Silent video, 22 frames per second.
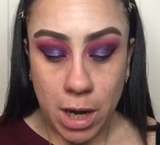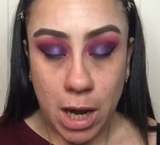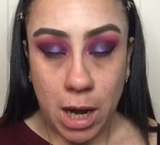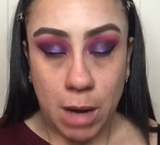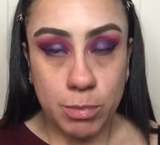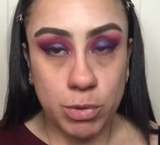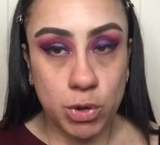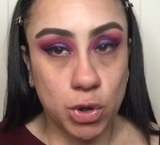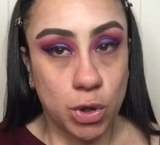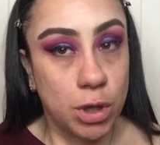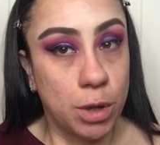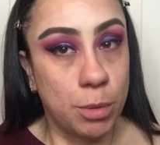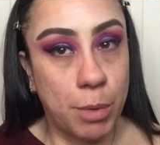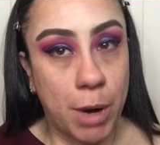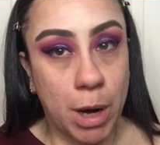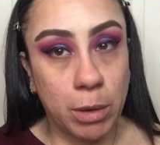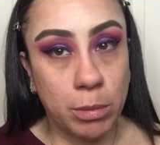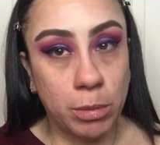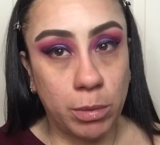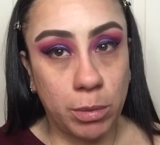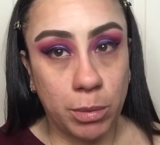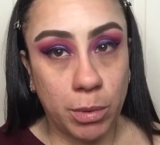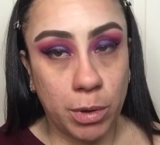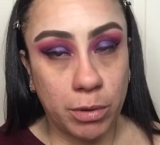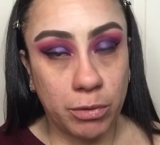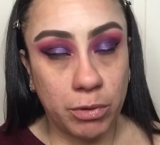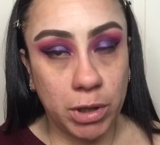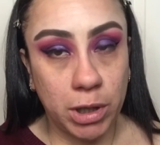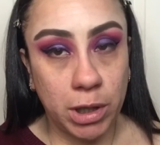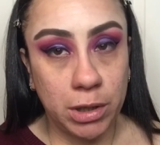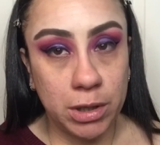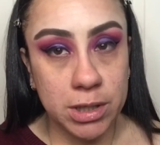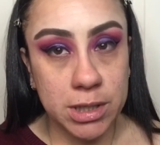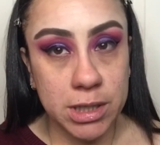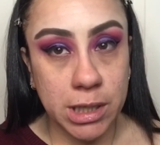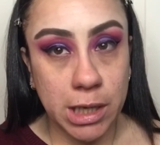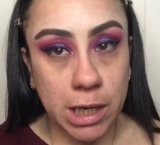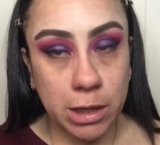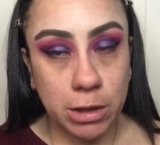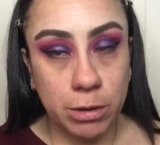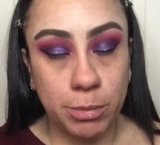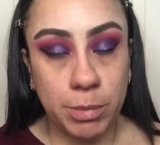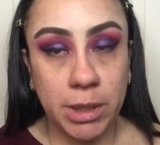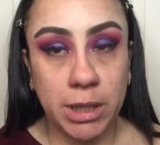I'm sure they'll probably work really good
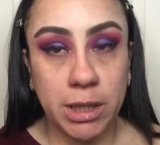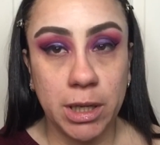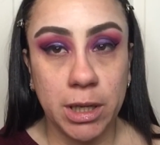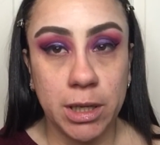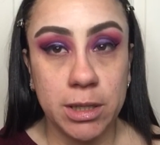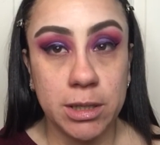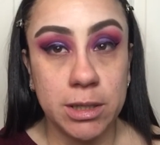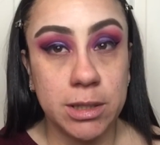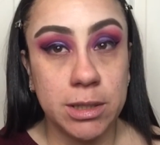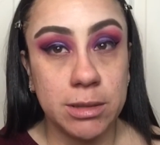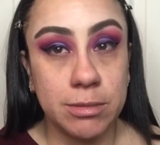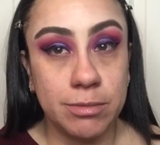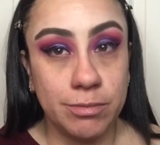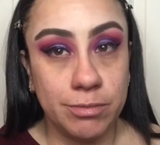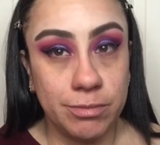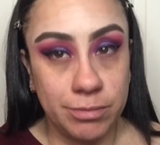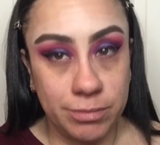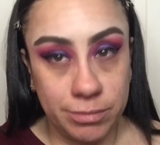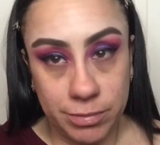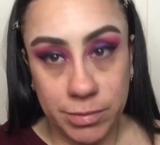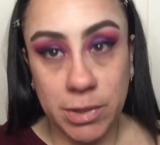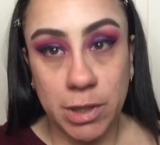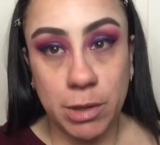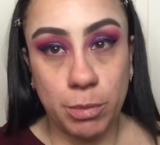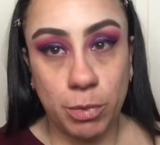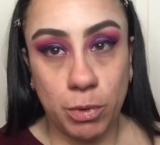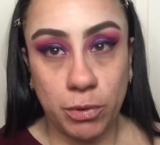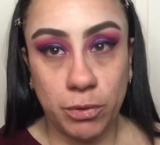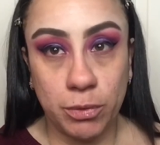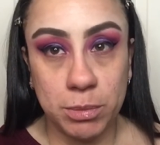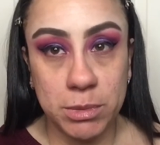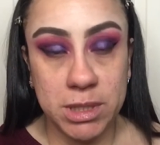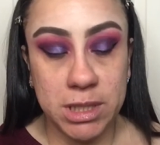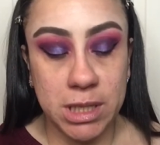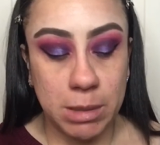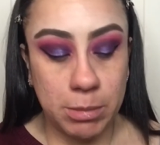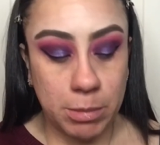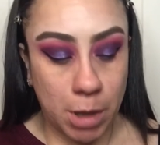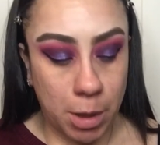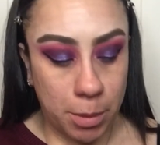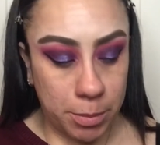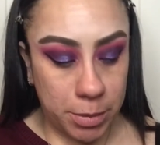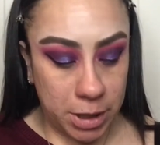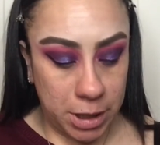together because they're both from the same
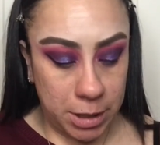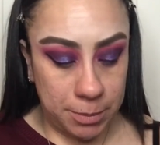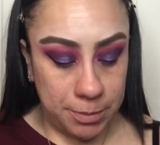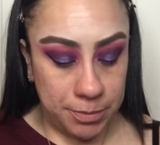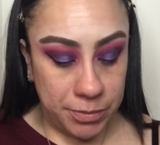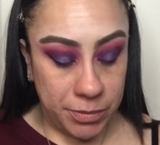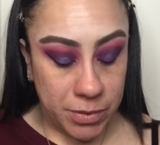company.